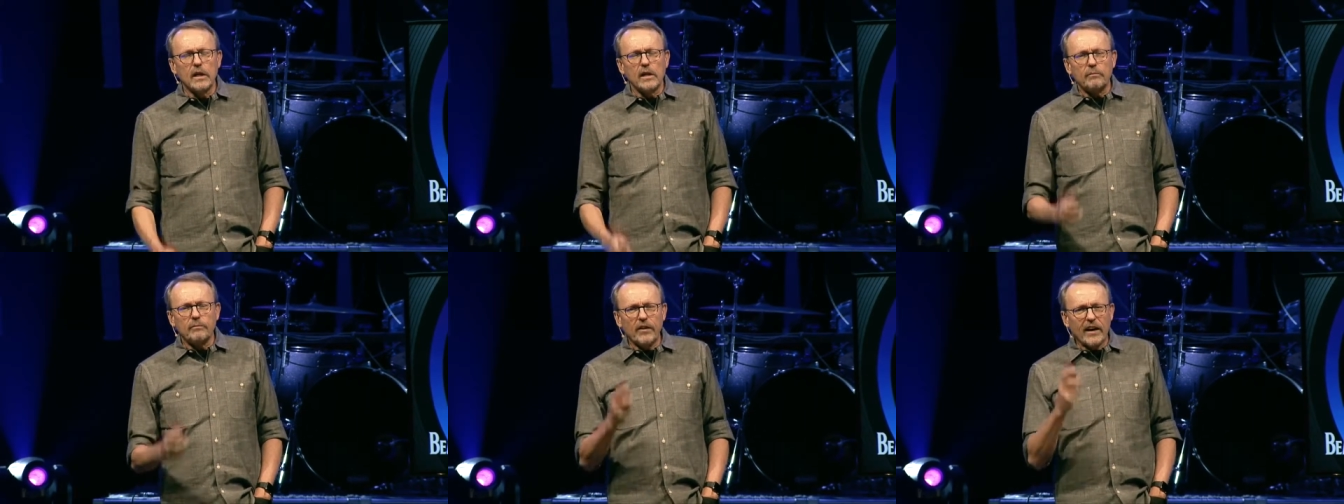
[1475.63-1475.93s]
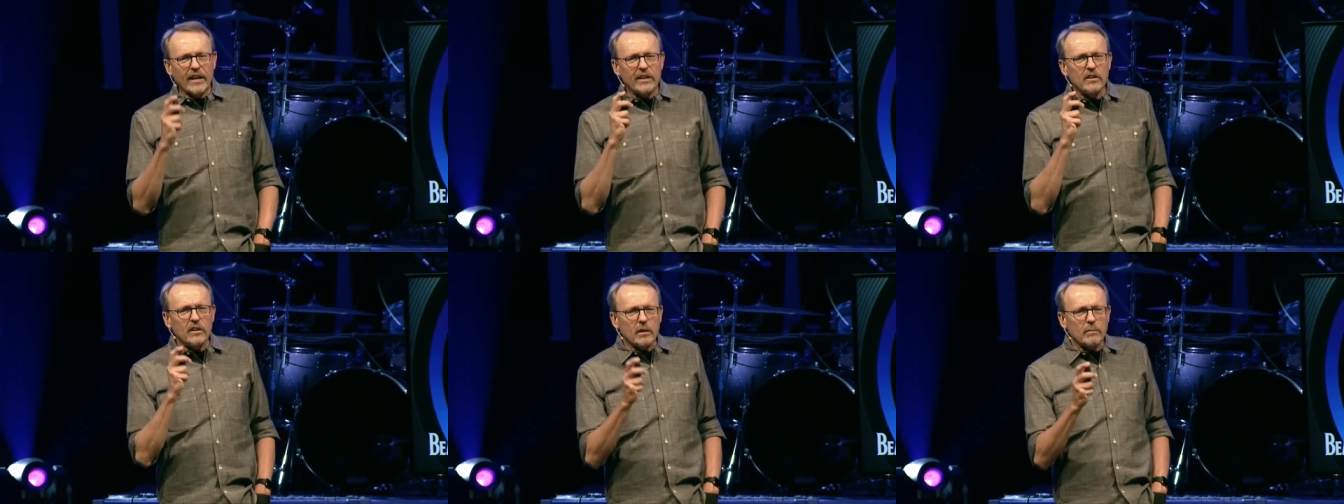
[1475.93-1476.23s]

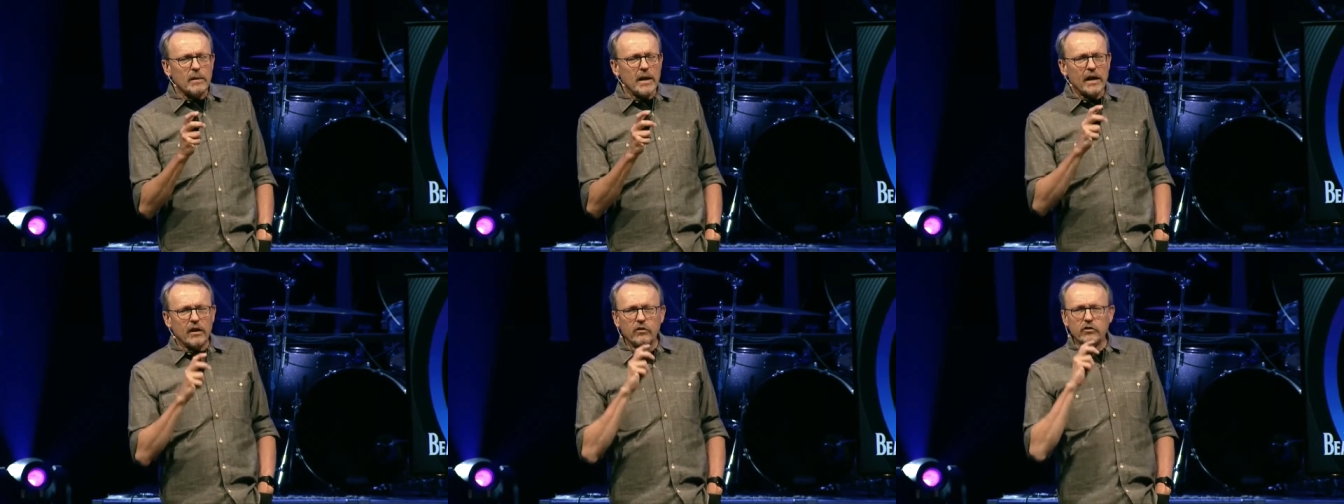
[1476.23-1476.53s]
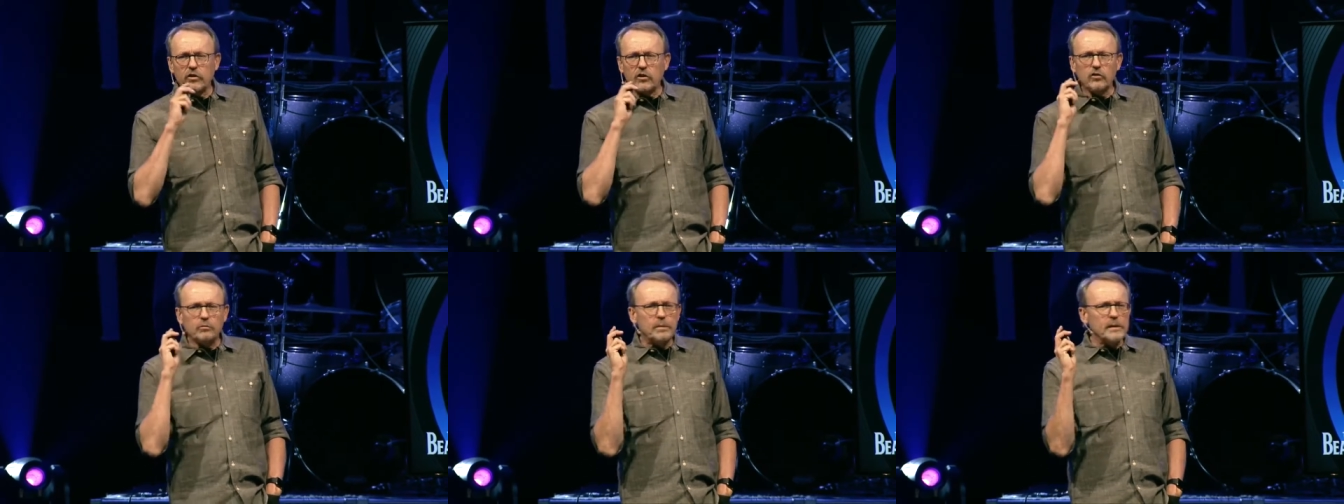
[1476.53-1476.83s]
Fact of the matter
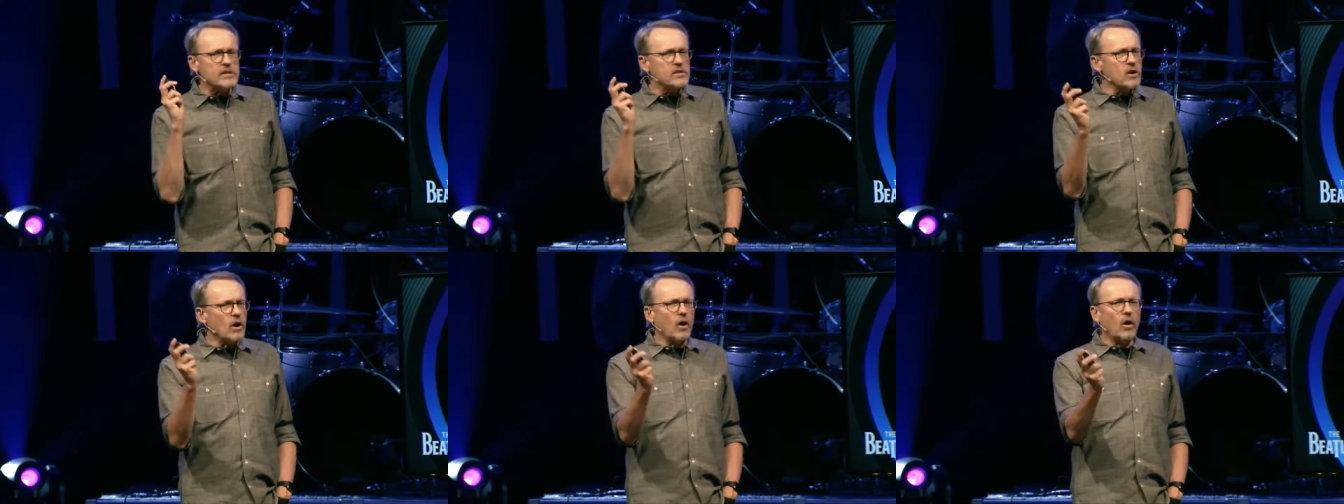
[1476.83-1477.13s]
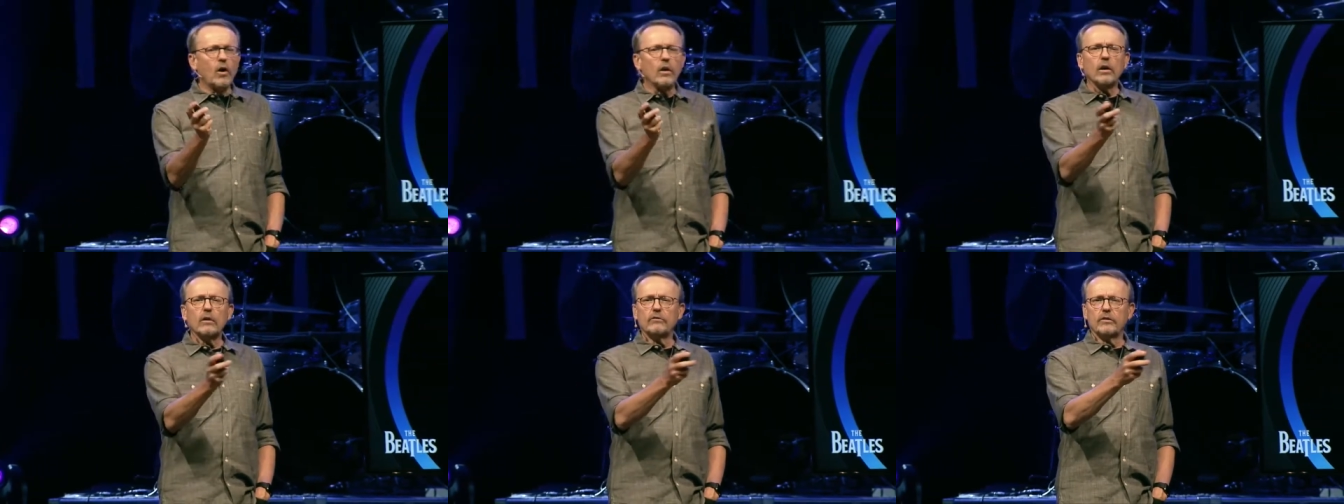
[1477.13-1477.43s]
is, I speak to
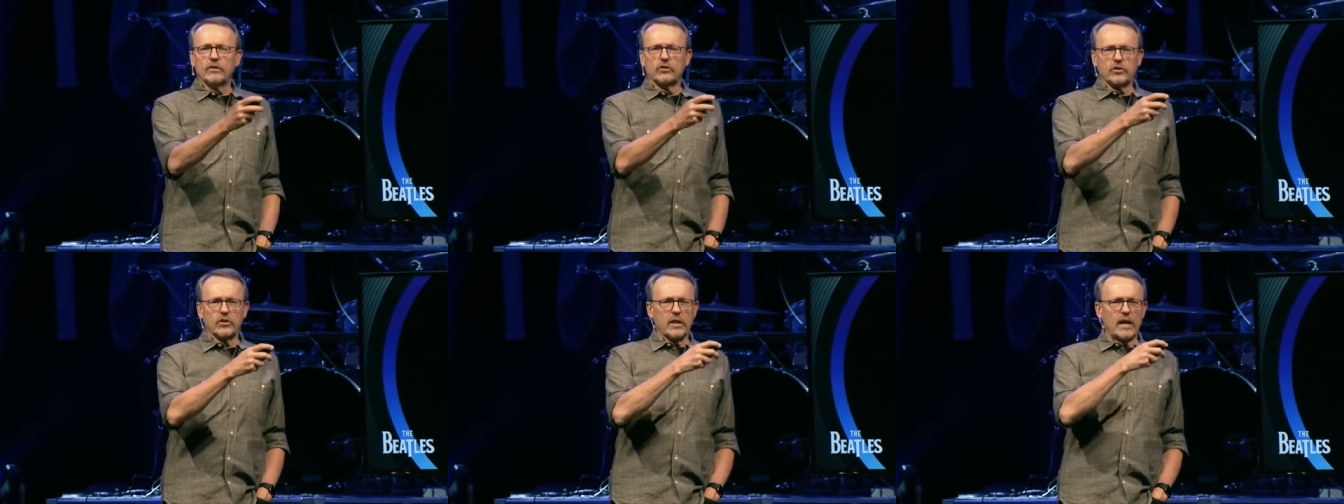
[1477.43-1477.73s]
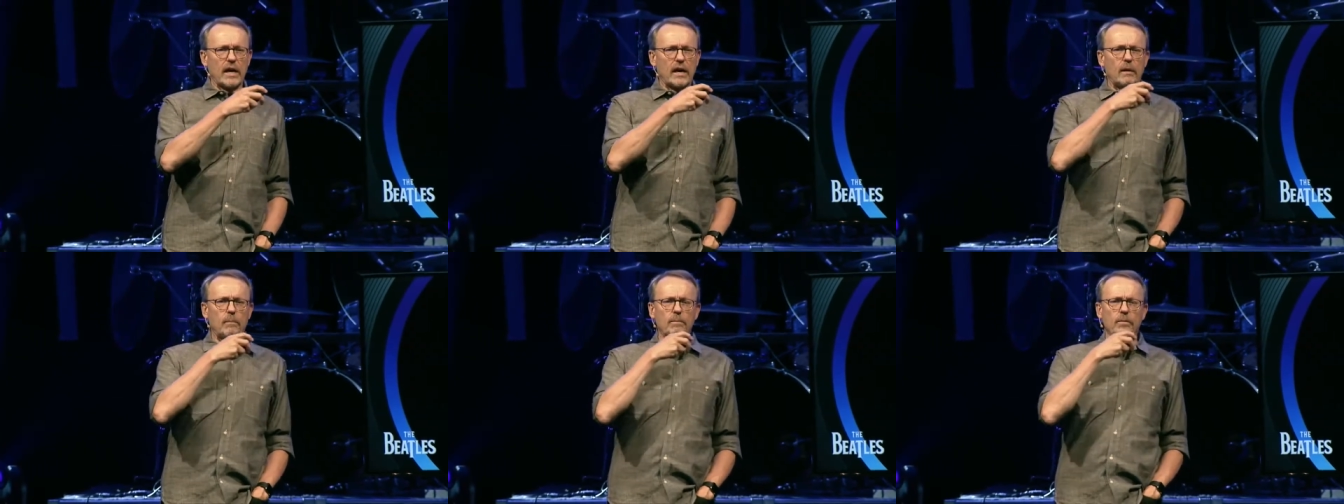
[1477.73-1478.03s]
all of us
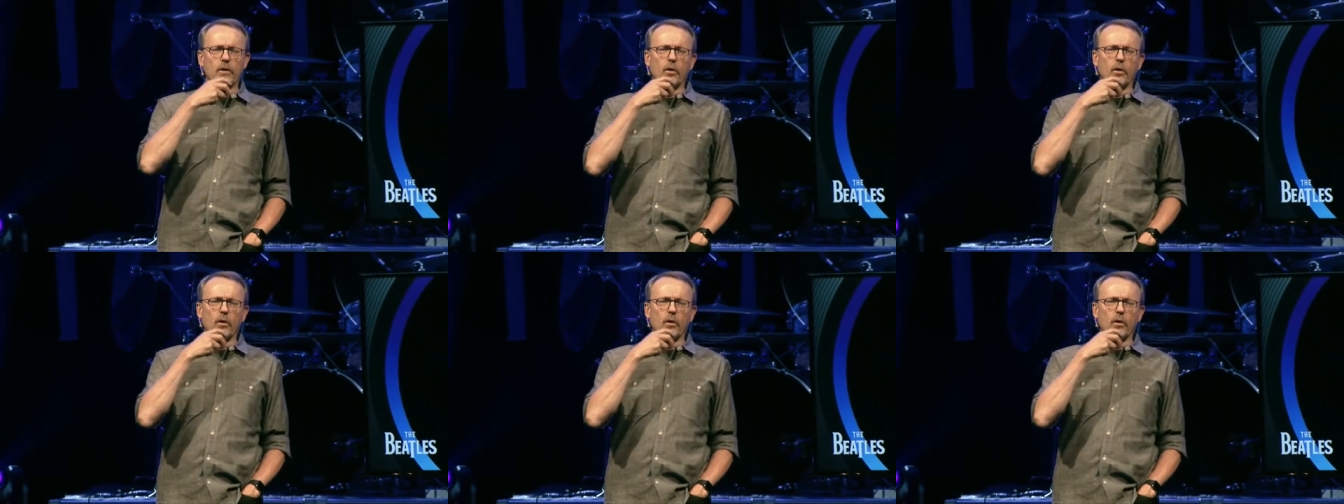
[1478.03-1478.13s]
now,